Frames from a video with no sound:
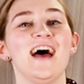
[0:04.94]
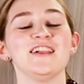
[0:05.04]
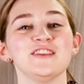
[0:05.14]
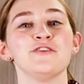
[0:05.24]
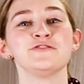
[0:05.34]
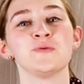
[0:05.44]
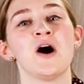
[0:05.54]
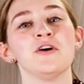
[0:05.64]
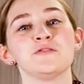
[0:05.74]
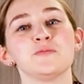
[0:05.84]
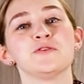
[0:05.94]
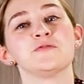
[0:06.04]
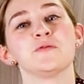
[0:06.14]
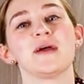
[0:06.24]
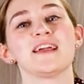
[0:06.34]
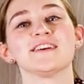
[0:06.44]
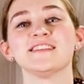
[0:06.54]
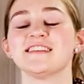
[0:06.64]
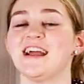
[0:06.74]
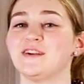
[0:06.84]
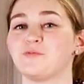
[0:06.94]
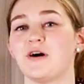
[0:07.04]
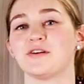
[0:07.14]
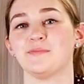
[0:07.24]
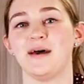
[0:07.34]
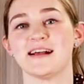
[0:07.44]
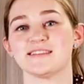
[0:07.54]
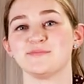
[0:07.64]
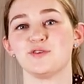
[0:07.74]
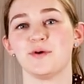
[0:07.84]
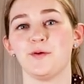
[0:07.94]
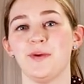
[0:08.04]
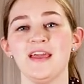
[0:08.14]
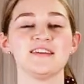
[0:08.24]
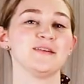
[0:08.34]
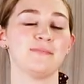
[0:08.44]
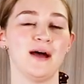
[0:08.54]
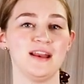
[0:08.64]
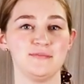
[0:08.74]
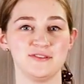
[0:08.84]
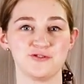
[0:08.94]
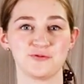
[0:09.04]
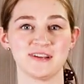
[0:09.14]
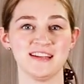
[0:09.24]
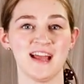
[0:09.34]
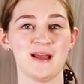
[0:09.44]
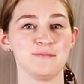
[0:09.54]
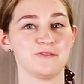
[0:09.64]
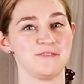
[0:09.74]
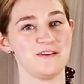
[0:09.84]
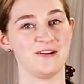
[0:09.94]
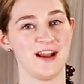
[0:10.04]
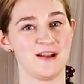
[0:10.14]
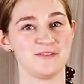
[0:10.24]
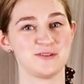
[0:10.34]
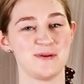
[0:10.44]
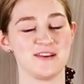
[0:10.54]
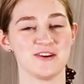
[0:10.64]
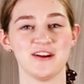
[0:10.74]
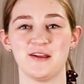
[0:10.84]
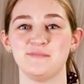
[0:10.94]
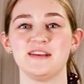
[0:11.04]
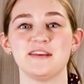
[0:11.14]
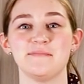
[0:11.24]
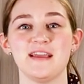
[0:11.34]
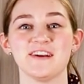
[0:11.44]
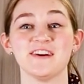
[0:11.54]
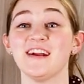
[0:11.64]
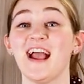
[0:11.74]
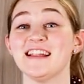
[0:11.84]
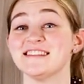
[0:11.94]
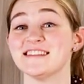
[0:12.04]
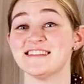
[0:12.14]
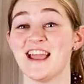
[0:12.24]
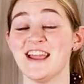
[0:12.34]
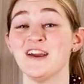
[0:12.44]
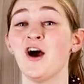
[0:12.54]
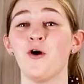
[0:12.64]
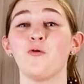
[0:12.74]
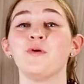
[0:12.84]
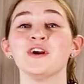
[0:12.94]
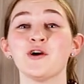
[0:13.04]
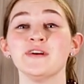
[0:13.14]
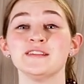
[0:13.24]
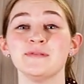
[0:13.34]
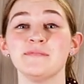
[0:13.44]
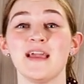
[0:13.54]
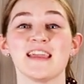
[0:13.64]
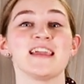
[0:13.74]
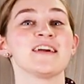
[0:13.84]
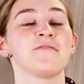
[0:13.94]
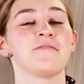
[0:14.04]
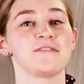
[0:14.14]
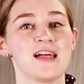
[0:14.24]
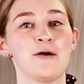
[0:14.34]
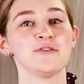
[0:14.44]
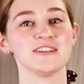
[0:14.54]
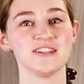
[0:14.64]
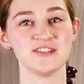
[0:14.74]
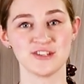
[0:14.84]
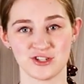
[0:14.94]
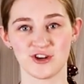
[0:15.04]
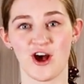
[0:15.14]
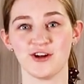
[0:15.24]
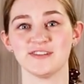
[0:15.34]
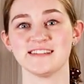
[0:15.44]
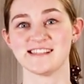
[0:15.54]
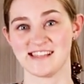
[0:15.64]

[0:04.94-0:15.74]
Hello to all of you beautiful bakers and welcome back to Bluebell Bake. My name is Jordan. I'm your favorite average baker and media maker. And today we are going to be making flourless chocolate